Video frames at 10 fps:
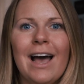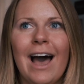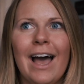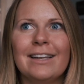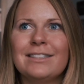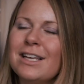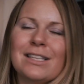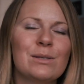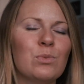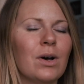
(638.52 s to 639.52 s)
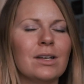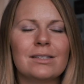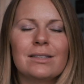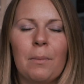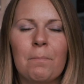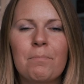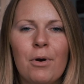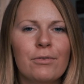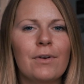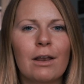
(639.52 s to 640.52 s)
And this was the
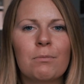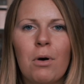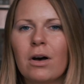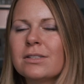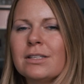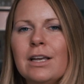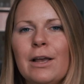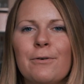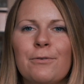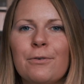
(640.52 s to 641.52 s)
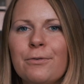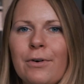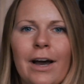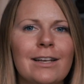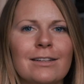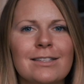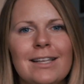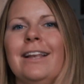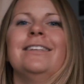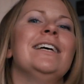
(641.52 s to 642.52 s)
perfect positive final
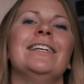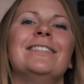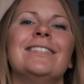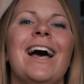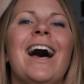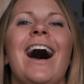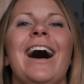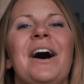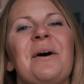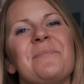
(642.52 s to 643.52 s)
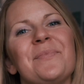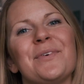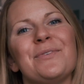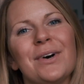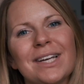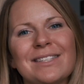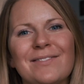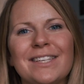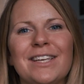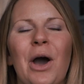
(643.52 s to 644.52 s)
sentence for this
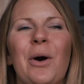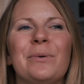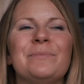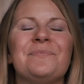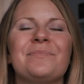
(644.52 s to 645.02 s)
video.